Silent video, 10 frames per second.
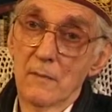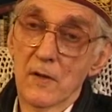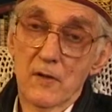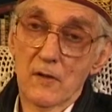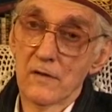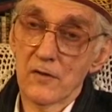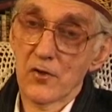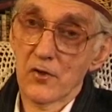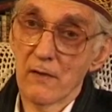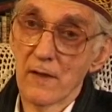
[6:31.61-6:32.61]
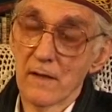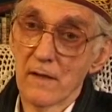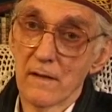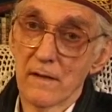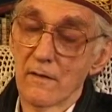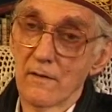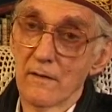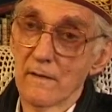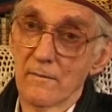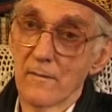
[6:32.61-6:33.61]
I mean, concentrating
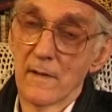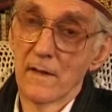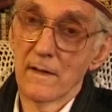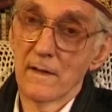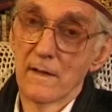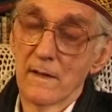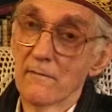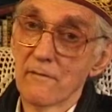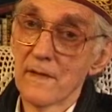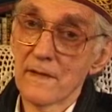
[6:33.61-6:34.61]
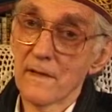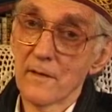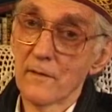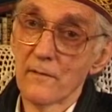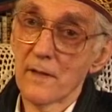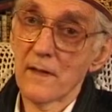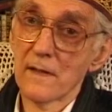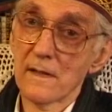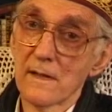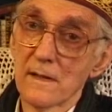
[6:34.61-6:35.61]
on every single
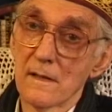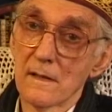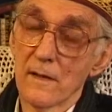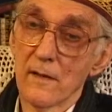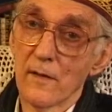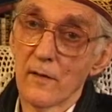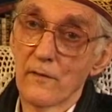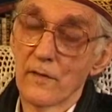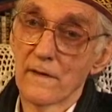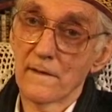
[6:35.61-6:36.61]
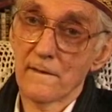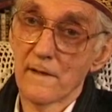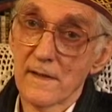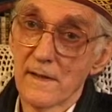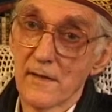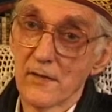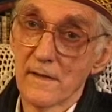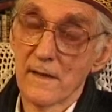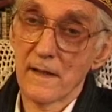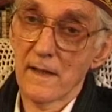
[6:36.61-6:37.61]
verse, going over the
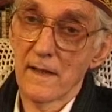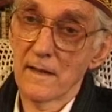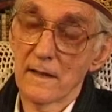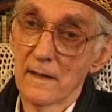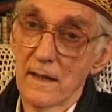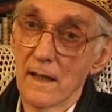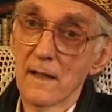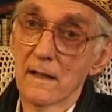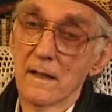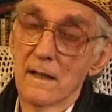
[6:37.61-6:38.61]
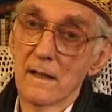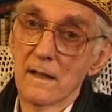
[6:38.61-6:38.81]
translations again and again.